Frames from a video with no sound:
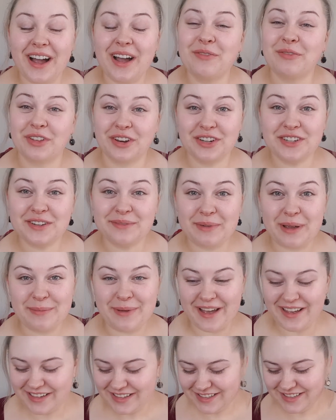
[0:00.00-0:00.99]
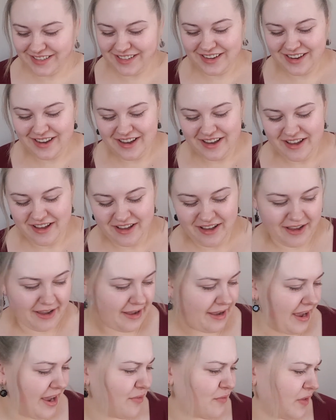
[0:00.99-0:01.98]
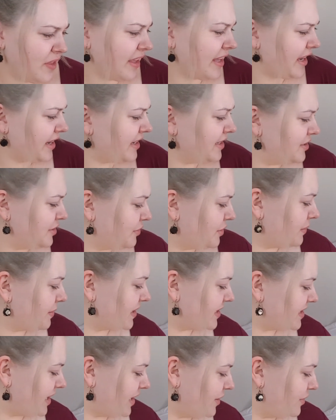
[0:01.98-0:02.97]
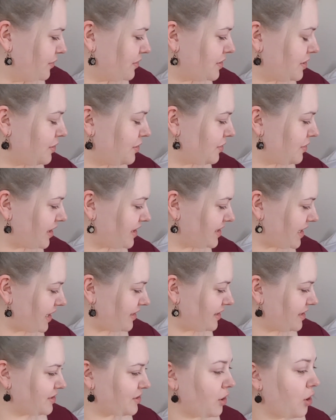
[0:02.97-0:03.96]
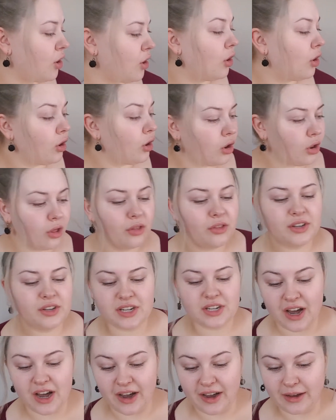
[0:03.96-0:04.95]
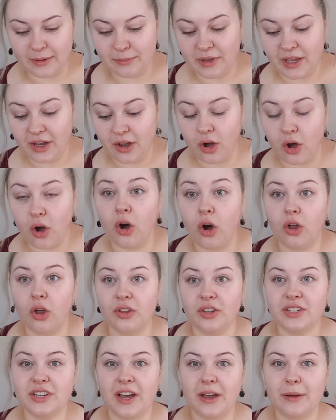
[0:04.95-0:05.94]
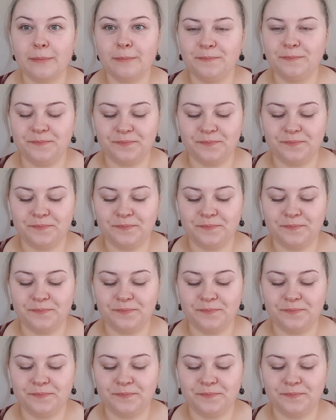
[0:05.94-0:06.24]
I'm gonna do my best. I feel like I can do it because I used to do things like this all the time, like all the time.